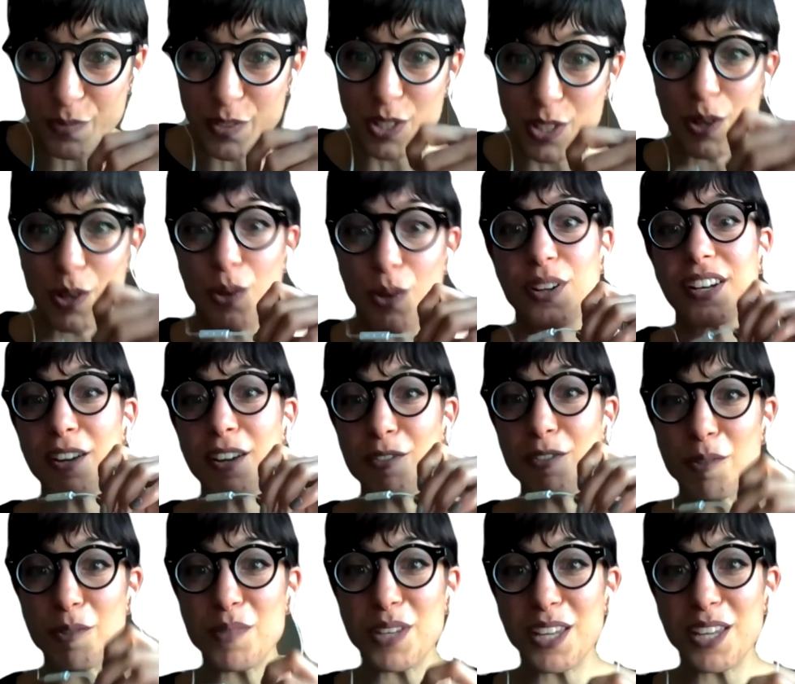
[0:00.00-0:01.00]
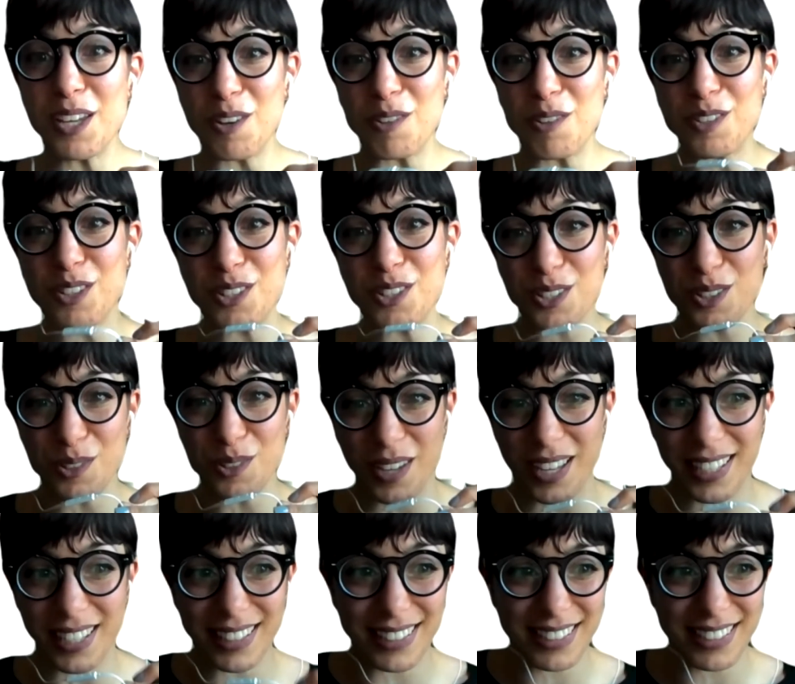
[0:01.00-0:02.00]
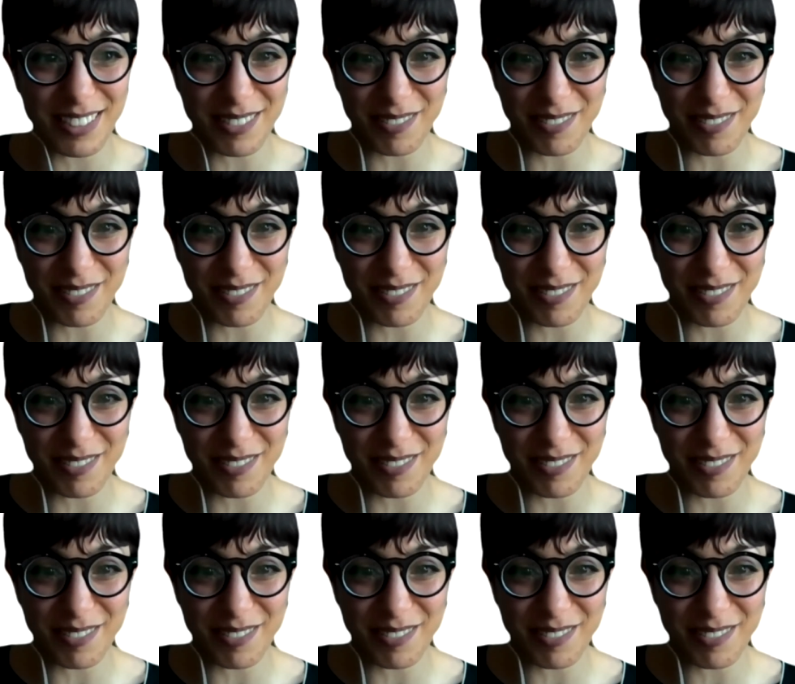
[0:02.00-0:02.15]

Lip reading: So enough from me, over to you, Ed.